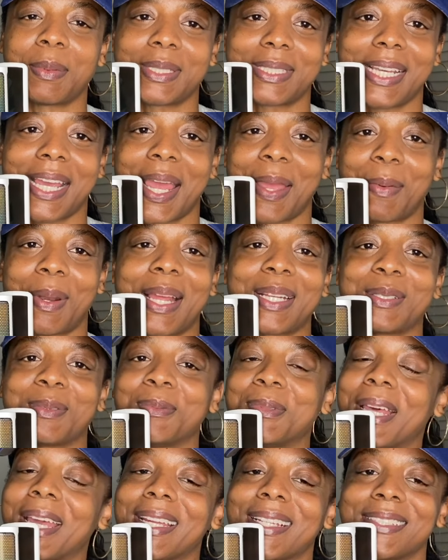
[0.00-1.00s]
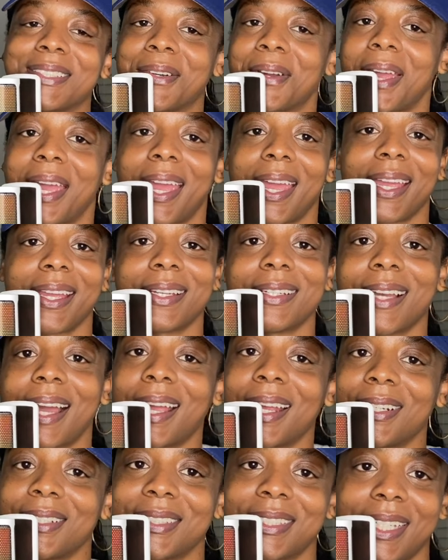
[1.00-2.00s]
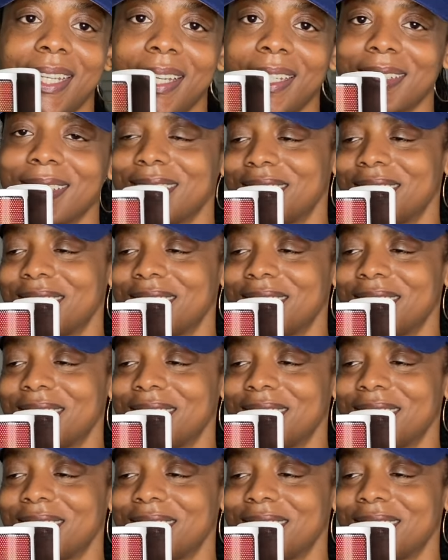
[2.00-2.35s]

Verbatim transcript: to time and I just be like, it's okay. I understand.